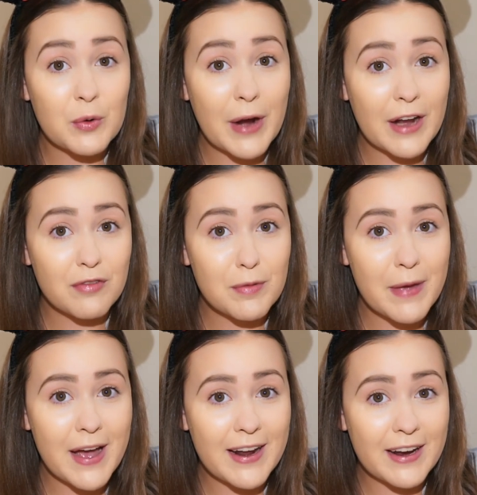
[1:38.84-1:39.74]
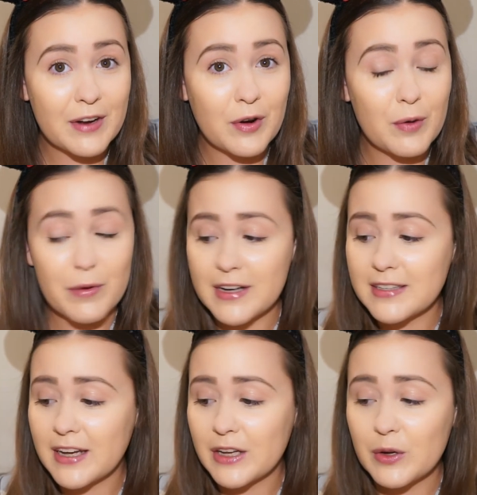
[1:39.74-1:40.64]
right off the bat, I can already
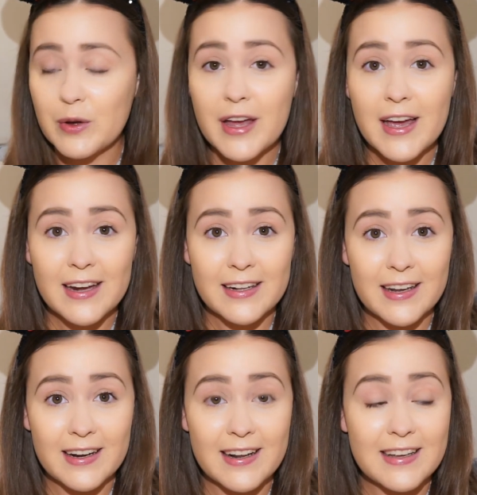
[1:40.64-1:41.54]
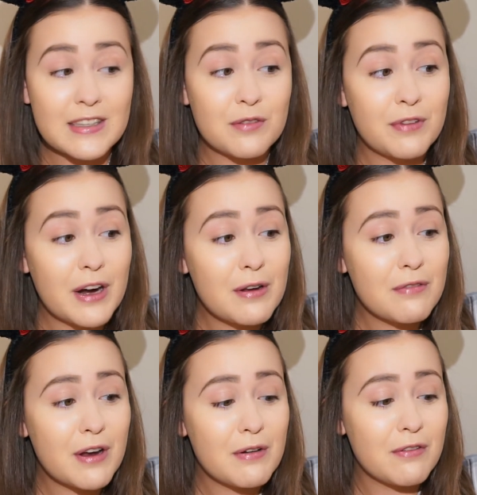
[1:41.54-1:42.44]
tell you that it is
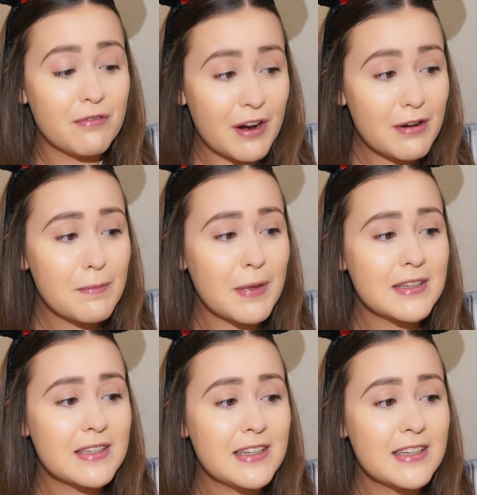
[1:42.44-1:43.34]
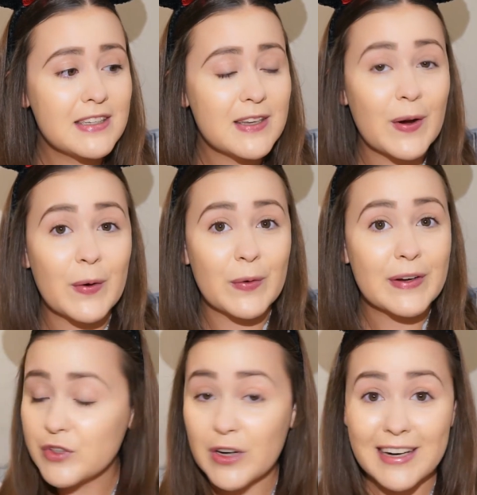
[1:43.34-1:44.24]
very messy. So
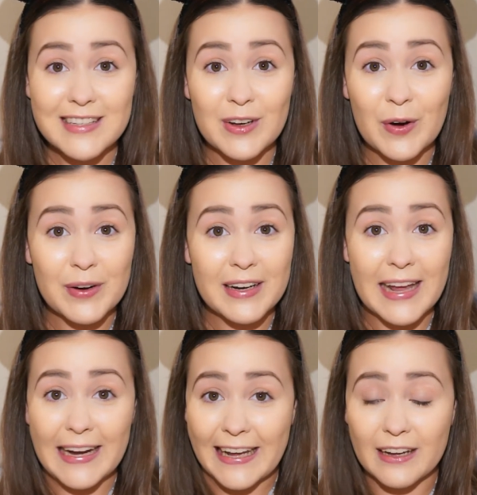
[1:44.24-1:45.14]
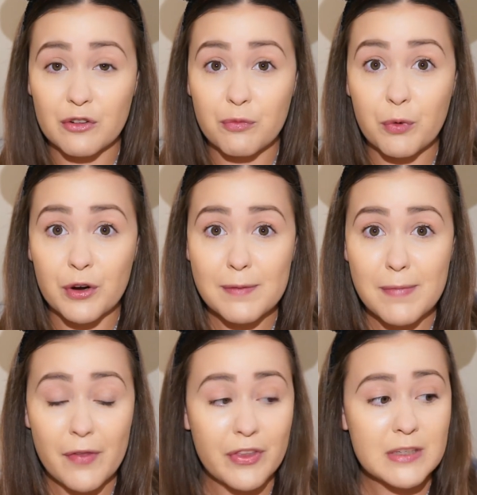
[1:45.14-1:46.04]
that is already a negative point
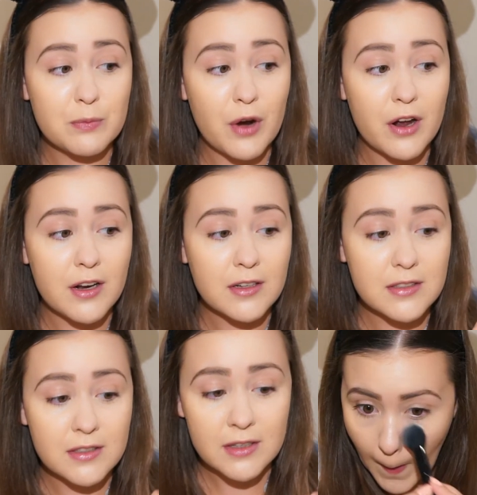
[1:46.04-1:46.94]
about this product.